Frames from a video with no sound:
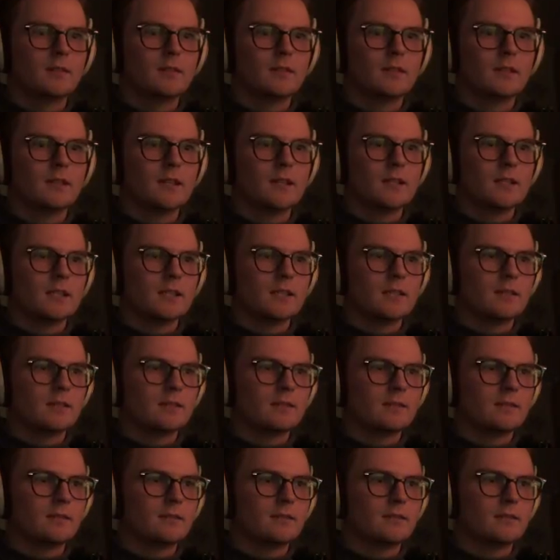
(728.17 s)
Yes,
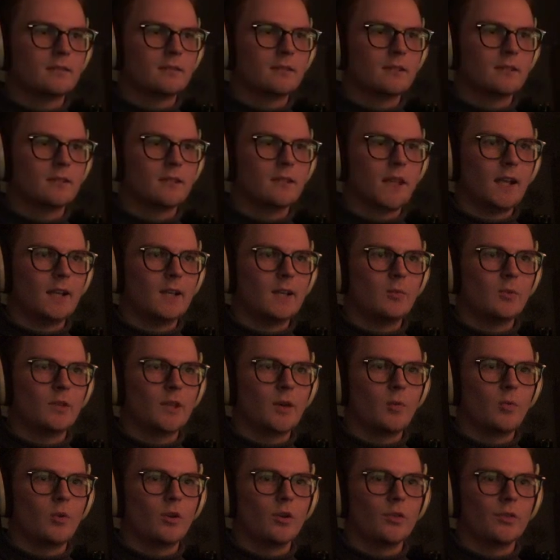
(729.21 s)
exactly what I
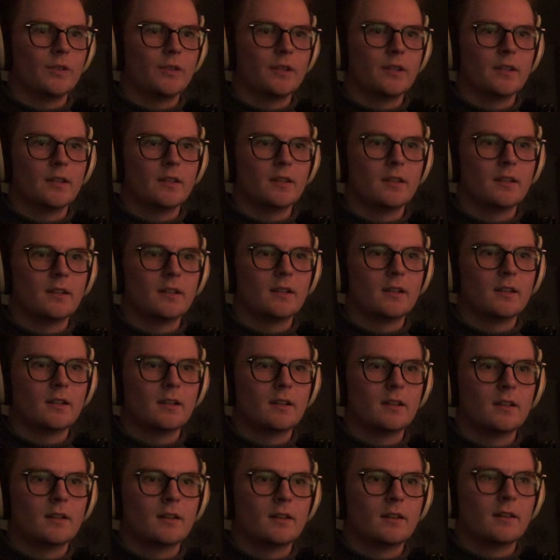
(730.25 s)
wanted.
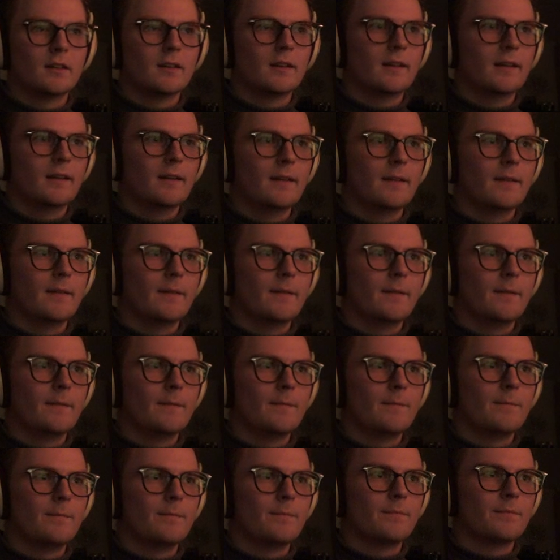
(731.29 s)

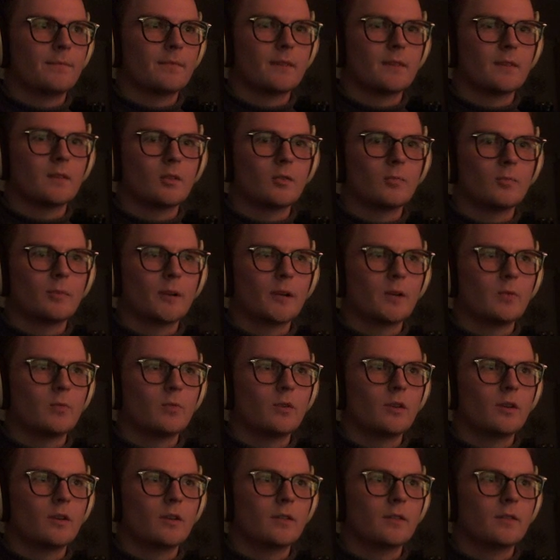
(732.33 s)
Knockback
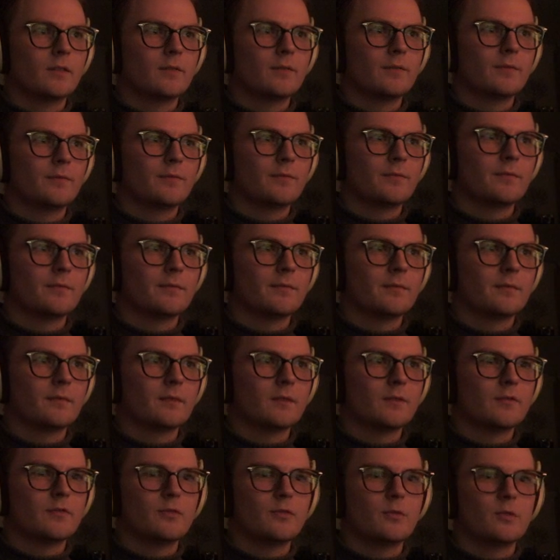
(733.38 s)
1.
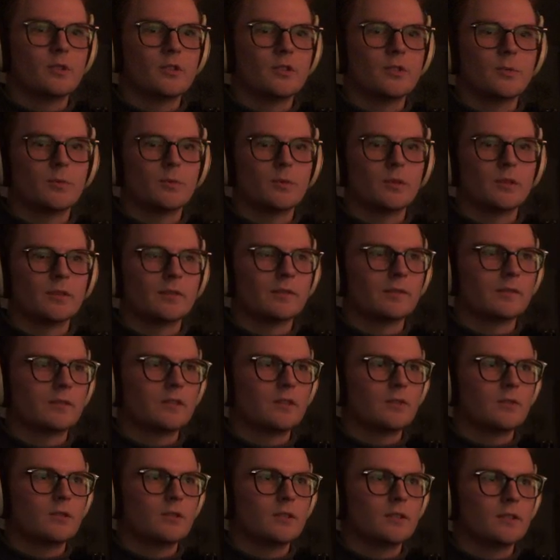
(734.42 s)
Fortune 1.
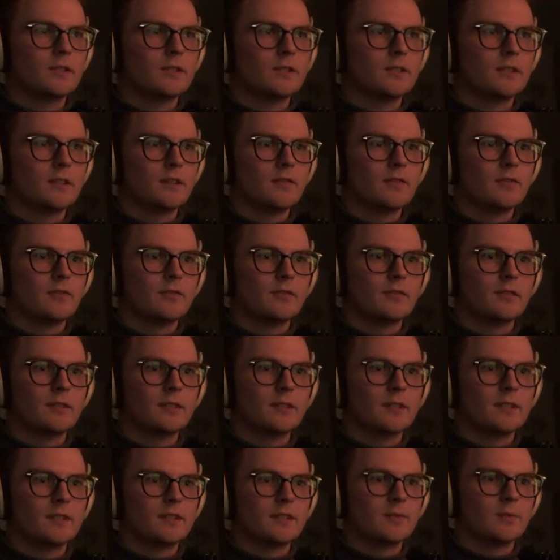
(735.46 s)
Useless stuff.
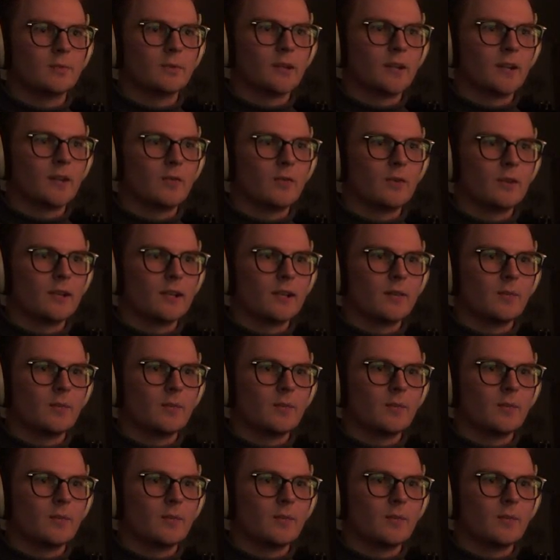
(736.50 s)
This is what I really